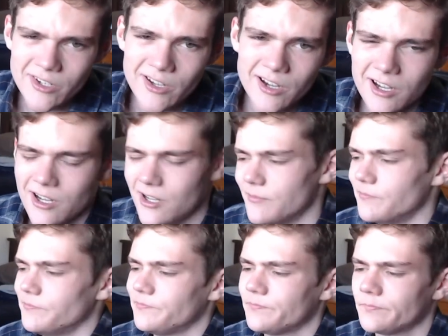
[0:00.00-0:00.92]

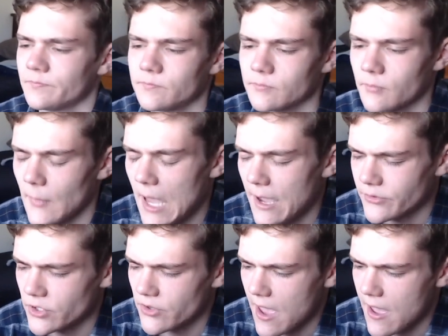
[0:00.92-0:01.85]
Um,
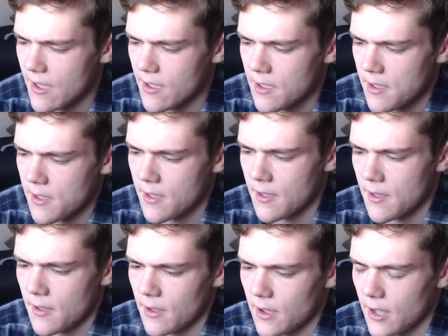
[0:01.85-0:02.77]
after that,
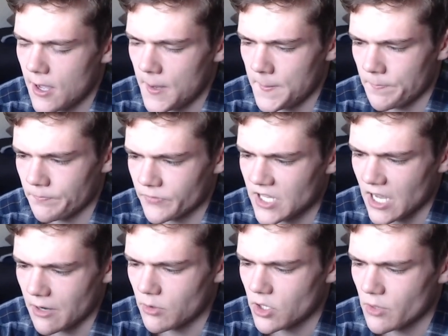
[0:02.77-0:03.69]
um, yeah, I
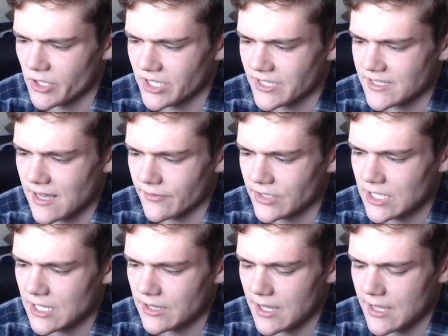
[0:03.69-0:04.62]
woke up at like seven,
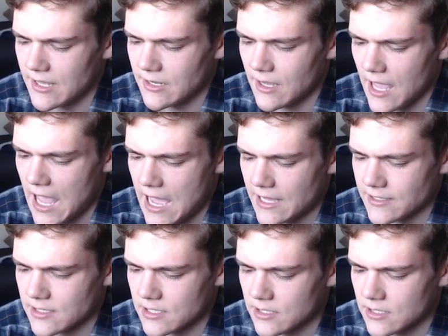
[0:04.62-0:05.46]
and then at